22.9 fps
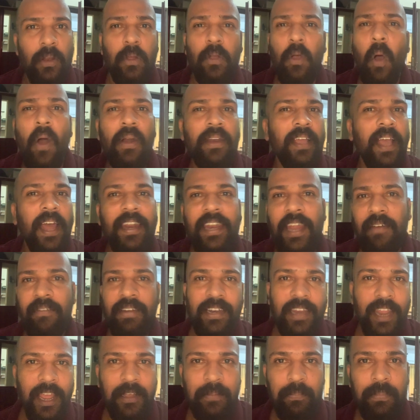God can never
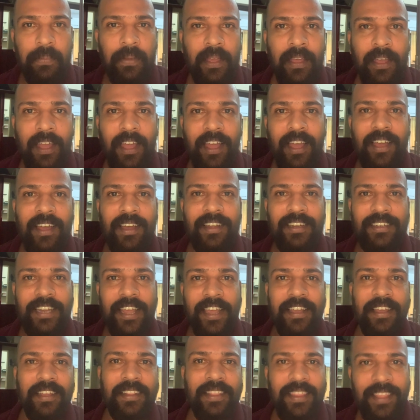
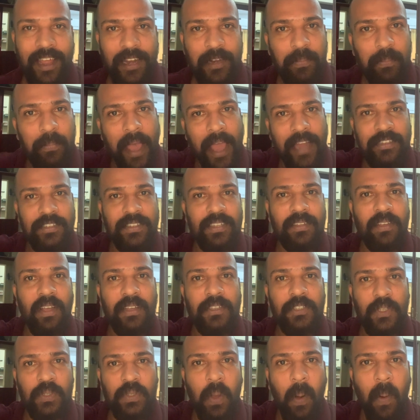take that man's
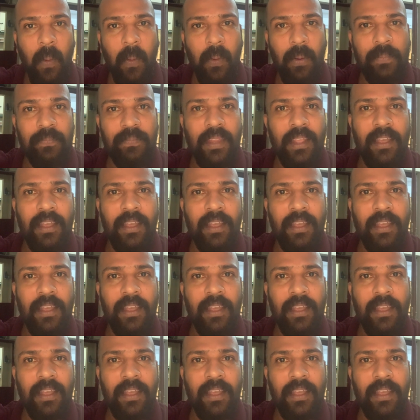soul.